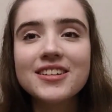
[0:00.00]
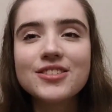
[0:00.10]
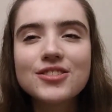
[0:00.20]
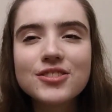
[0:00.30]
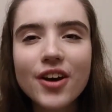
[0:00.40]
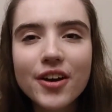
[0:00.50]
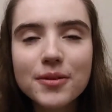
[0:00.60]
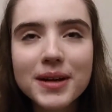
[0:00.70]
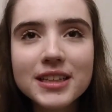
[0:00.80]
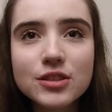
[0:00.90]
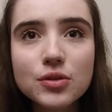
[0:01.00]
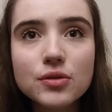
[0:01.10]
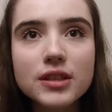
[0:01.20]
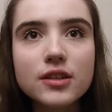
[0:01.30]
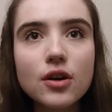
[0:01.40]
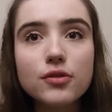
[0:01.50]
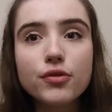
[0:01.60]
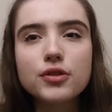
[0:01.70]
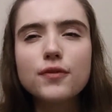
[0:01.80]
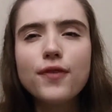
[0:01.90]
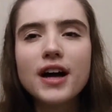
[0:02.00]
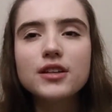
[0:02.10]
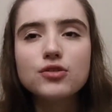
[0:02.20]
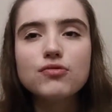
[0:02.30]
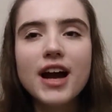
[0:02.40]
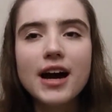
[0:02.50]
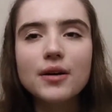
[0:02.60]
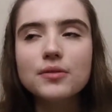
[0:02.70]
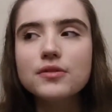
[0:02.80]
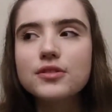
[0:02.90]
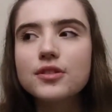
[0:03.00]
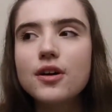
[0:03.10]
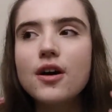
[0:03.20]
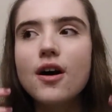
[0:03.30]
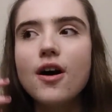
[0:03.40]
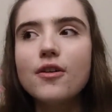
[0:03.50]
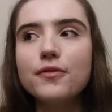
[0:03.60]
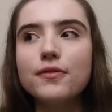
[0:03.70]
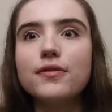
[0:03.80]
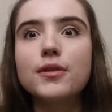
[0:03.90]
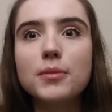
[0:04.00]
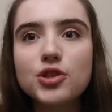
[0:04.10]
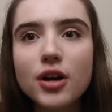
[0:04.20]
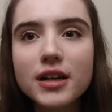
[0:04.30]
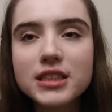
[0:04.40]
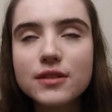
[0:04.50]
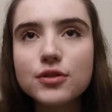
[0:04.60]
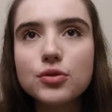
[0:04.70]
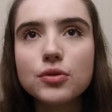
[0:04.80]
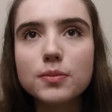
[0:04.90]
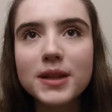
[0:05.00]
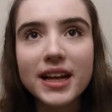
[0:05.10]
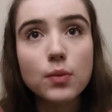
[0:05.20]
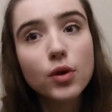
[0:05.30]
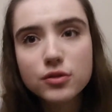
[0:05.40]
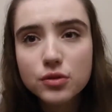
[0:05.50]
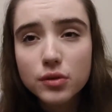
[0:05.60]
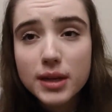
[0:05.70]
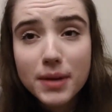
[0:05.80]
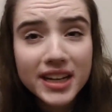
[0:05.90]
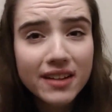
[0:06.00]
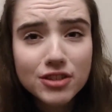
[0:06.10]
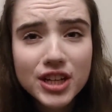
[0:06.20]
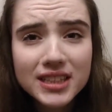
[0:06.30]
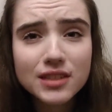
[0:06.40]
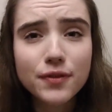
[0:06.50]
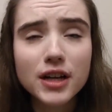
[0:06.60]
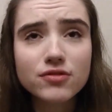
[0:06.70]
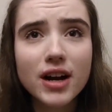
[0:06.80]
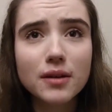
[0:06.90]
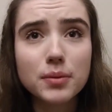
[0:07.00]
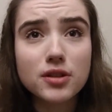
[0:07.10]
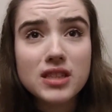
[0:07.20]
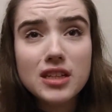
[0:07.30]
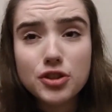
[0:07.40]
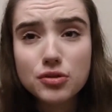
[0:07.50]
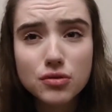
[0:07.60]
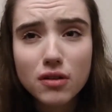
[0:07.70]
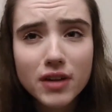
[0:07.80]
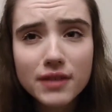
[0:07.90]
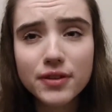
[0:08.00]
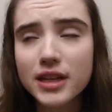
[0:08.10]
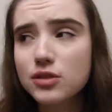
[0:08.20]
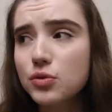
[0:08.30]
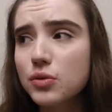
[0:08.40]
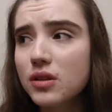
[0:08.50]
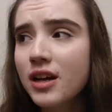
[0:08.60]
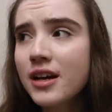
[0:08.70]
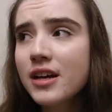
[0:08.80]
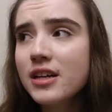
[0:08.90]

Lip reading: so many schools and got through to final rounds of the majority of schools, but like one school they might get rejected first round because they're just not right for that school.